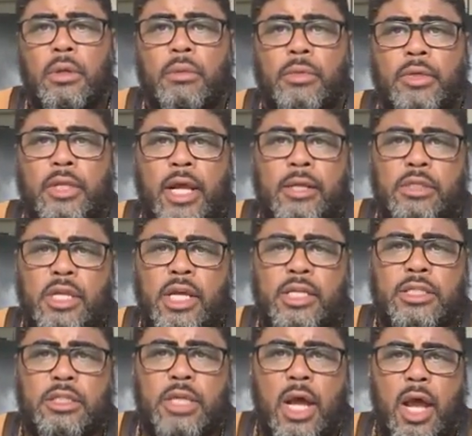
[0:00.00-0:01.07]
But that
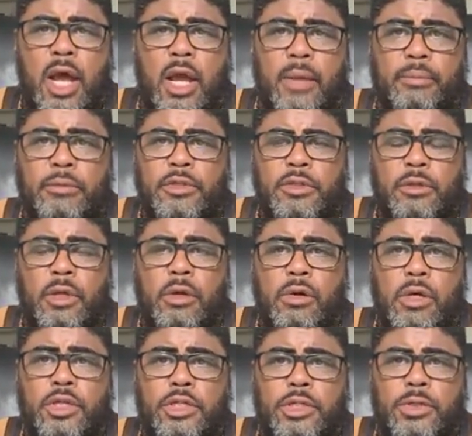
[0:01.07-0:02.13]
takes time. So they're
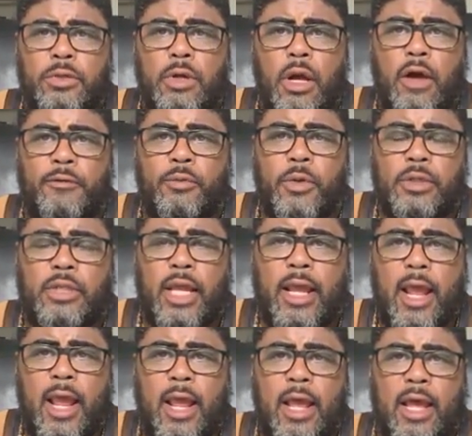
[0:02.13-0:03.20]
going to shoot off what they
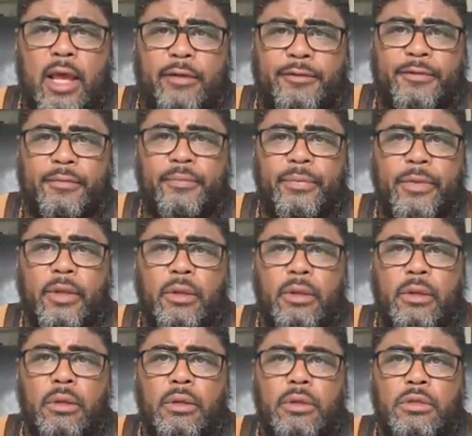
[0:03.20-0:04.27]
have.
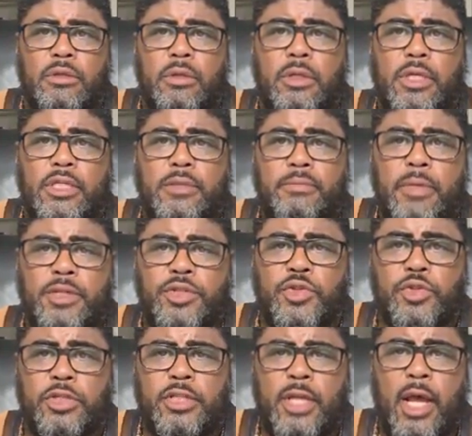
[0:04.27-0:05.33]
So these
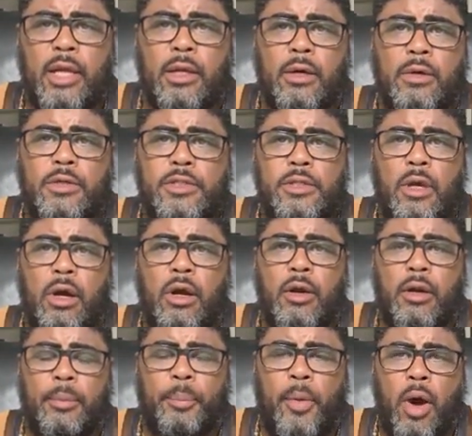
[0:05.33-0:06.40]
missile silos
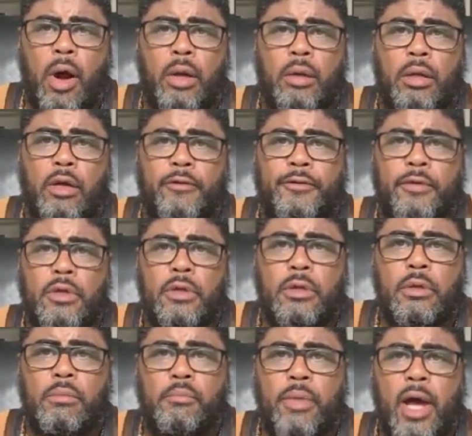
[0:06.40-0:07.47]
are a part of
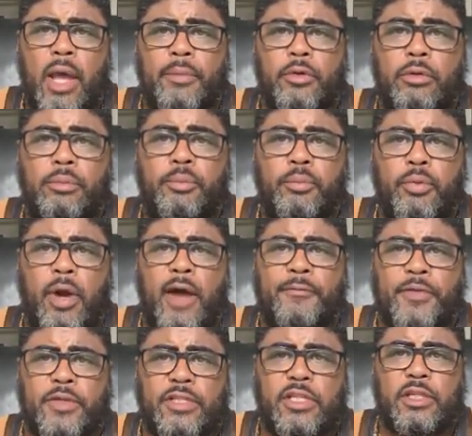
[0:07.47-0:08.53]
Bible
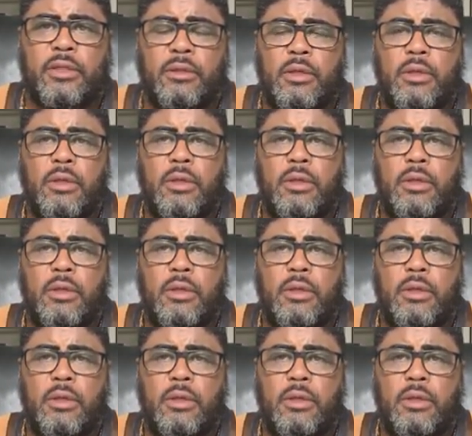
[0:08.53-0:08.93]
prophecy.